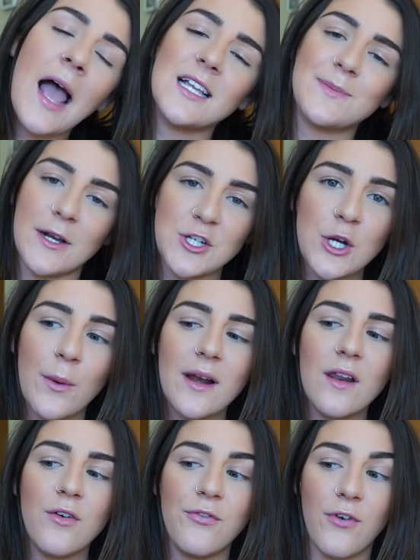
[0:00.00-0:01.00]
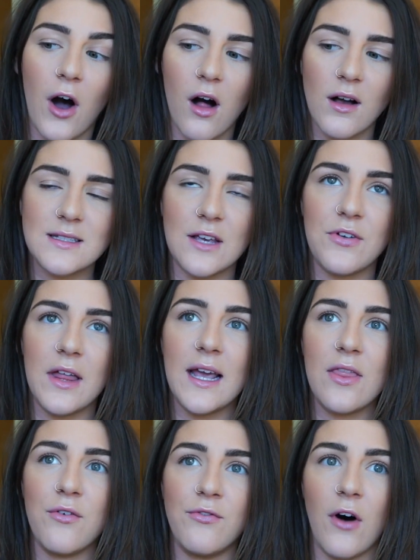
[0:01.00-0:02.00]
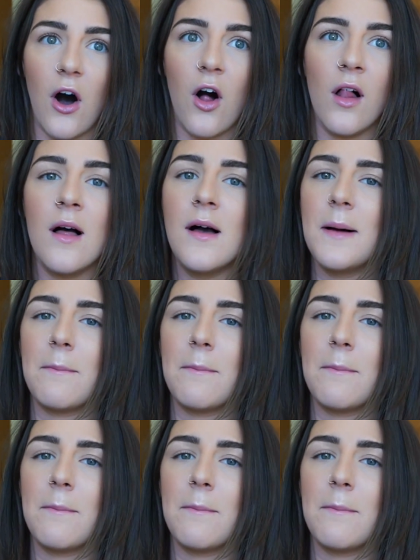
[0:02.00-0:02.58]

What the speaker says: Especially going into the fall, because I feel like in the fall,